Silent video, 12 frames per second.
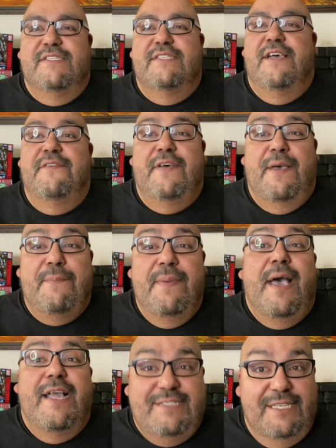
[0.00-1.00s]
stuff. I,
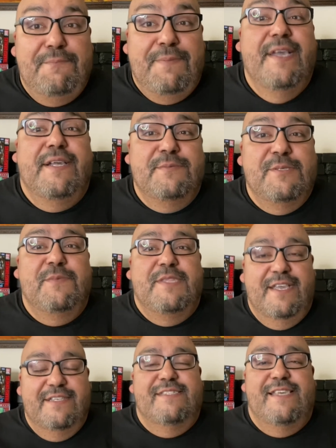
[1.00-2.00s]
I did pick up some
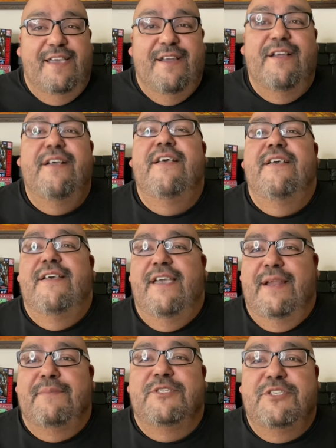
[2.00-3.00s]
things there,
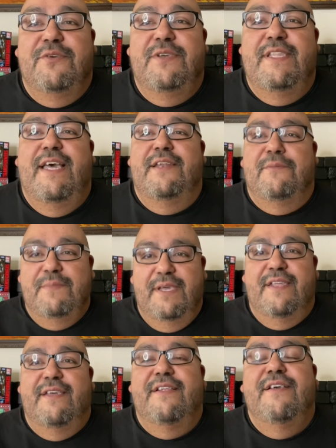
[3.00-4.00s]
and I'm going to show you that in a
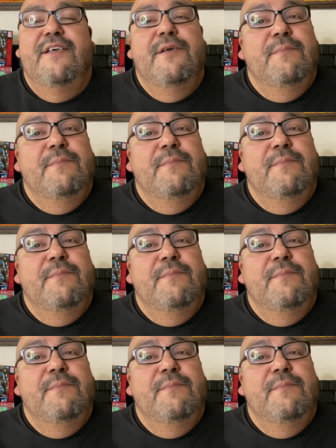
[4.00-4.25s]
minute.